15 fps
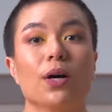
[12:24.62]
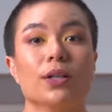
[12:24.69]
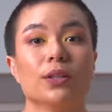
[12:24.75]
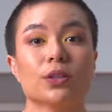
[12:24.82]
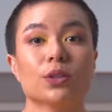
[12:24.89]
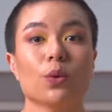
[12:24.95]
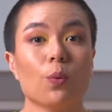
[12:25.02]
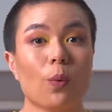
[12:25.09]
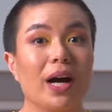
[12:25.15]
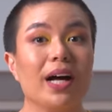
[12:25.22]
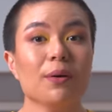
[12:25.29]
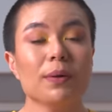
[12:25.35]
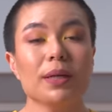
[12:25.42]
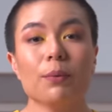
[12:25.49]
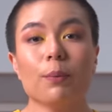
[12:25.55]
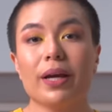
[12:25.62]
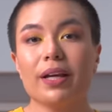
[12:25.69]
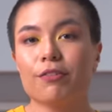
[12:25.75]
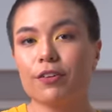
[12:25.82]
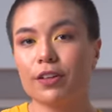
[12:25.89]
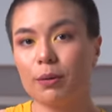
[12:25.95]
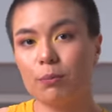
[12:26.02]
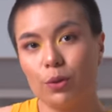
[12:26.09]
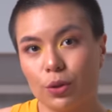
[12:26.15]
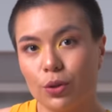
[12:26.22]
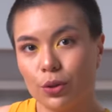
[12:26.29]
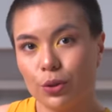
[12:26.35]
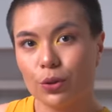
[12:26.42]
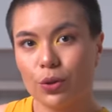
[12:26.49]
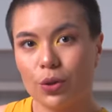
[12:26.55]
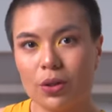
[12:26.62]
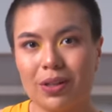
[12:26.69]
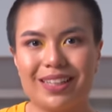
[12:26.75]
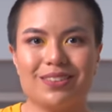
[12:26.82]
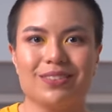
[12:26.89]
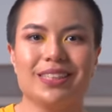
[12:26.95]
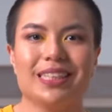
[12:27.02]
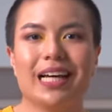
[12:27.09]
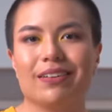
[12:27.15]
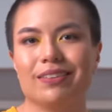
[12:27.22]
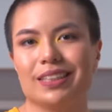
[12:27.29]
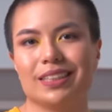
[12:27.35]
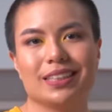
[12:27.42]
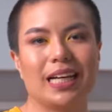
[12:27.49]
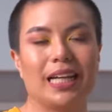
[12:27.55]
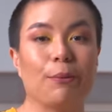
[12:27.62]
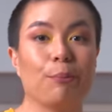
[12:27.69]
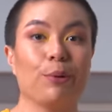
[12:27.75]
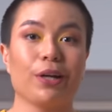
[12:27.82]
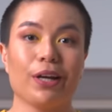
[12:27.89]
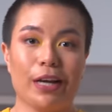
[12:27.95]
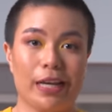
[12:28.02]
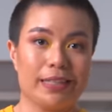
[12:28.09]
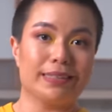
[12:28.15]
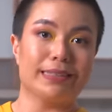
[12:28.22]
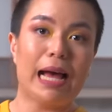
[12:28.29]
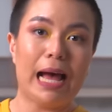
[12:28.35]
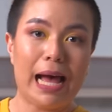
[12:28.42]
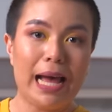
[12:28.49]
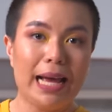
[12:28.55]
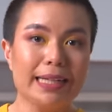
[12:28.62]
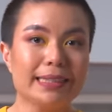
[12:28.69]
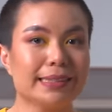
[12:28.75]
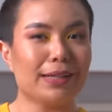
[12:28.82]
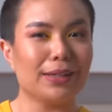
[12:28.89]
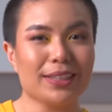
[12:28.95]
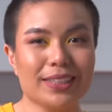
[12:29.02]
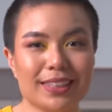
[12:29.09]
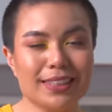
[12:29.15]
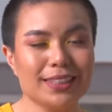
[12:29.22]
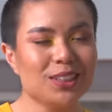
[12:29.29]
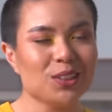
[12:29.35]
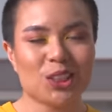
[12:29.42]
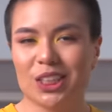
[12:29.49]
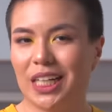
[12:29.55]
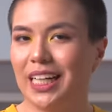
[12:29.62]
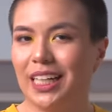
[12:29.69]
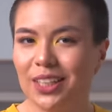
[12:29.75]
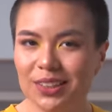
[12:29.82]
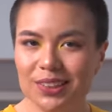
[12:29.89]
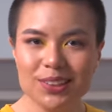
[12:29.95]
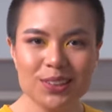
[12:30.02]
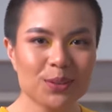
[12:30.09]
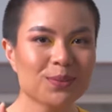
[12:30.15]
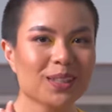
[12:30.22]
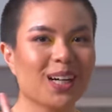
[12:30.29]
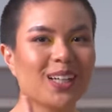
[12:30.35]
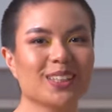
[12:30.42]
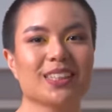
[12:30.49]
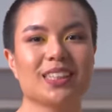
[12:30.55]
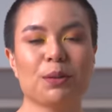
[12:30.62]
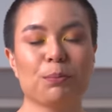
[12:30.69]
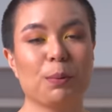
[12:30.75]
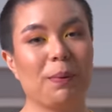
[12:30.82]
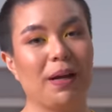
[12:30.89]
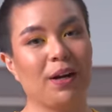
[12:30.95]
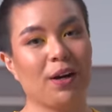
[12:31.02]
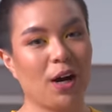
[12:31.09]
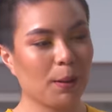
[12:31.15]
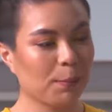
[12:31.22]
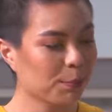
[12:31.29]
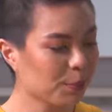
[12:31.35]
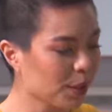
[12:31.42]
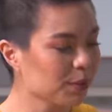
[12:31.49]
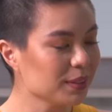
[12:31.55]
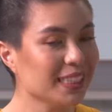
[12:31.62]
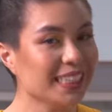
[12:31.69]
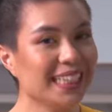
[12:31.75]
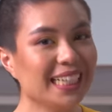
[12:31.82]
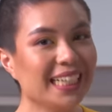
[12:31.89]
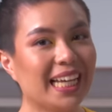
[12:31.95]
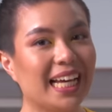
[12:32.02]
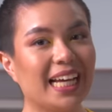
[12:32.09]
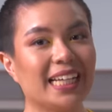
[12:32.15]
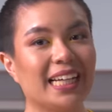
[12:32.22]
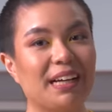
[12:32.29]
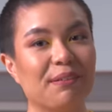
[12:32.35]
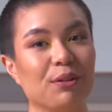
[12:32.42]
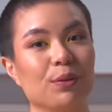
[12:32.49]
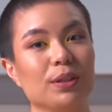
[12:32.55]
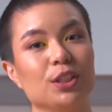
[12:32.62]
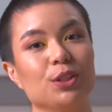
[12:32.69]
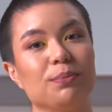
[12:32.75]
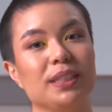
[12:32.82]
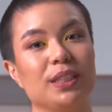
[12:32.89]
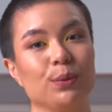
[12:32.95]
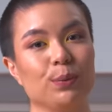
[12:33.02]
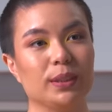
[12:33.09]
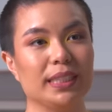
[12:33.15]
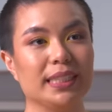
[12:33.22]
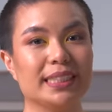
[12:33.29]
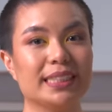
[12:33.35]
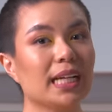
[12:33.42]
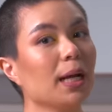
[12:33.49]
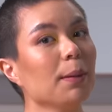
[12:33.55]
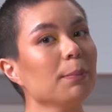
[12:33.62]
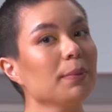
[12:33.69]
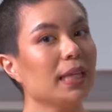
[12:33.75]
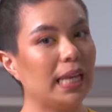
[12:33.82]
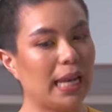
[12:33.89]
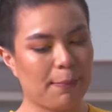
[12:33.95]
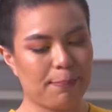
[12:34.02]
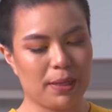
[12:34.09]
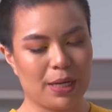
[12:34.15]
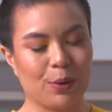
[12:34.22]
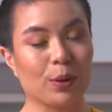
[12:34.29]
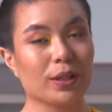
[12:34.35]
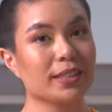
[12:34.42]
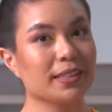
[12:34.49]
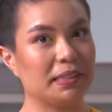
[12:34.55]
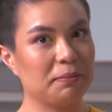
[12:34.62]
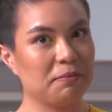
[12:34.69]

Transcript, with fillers: So while we wait for the munggo to cook, as we said, we just gotta put it aside. It's all good, do what you gotta do. We're also gonna prepare our protein, and I'm going to be using some tilapia or some